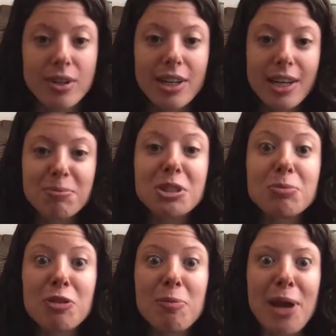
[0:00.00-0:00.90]
I'm just
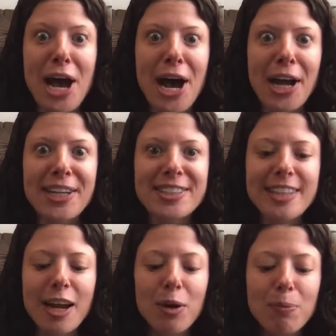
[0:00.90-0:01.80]
moving my eyes
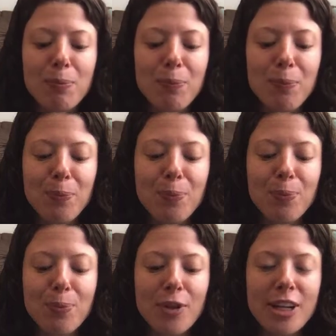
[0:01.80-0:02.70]
down.
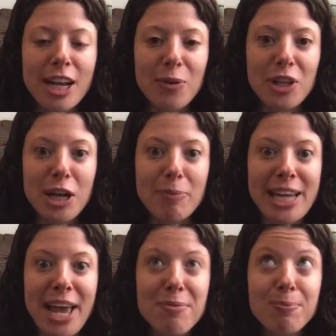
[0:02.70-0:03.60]
Now can we look up
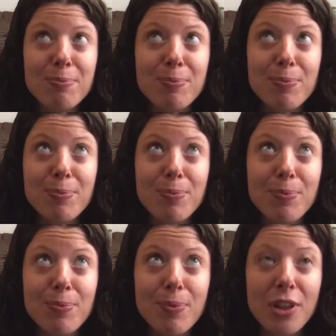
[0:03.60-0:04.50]
again?
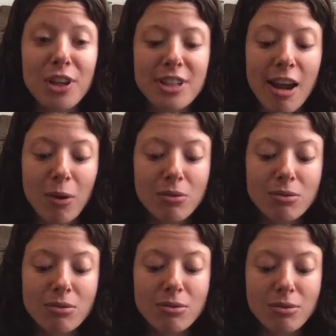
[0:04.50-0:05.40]
And look down.
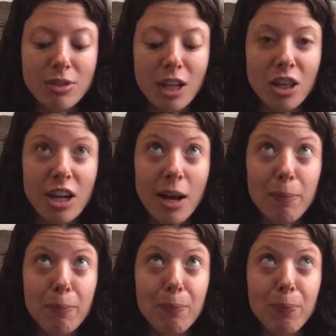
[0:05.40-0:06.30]
And look up.
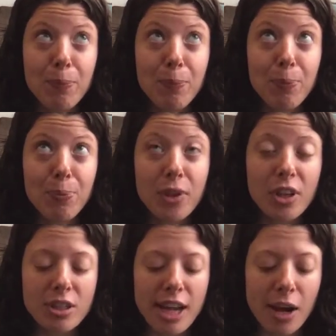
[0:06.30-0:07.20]
And
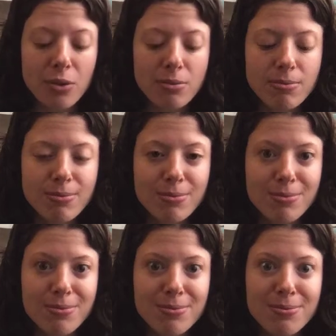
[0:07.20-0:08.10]
look down.
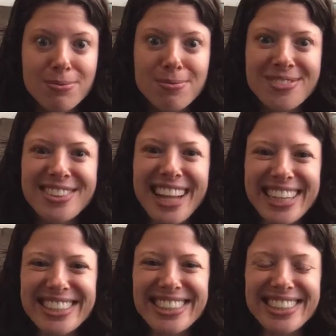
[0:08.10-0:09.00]

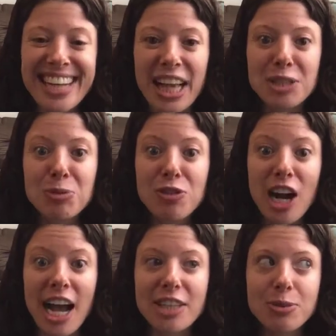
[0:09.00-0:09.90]
Nice. Now let's move
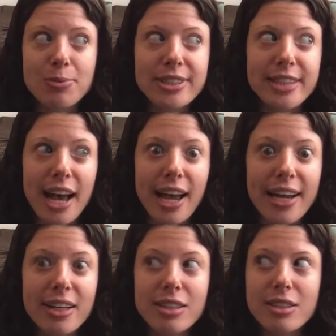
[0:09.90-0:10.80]
our eyes from side
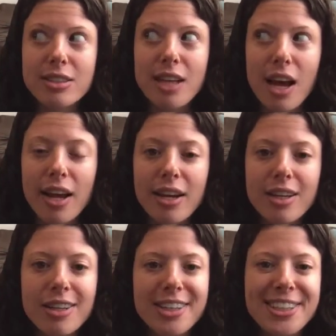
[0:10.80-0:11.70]
to side.
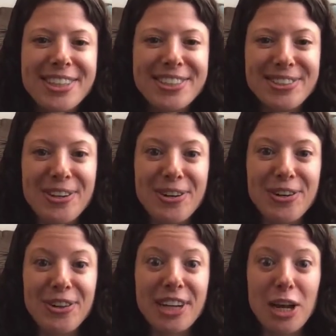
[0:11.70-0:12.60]

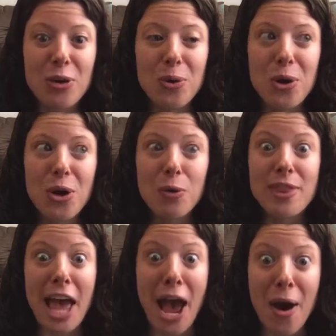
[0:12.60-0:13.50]
So look out.
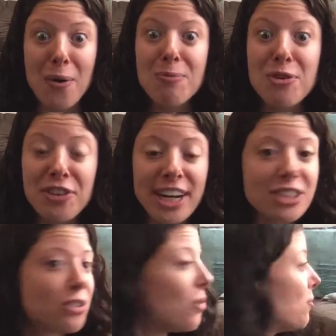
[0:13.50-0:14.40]
Without moving your head.
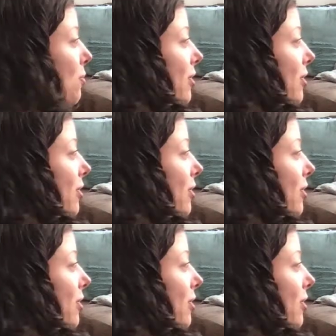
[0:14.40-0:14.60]
So don't do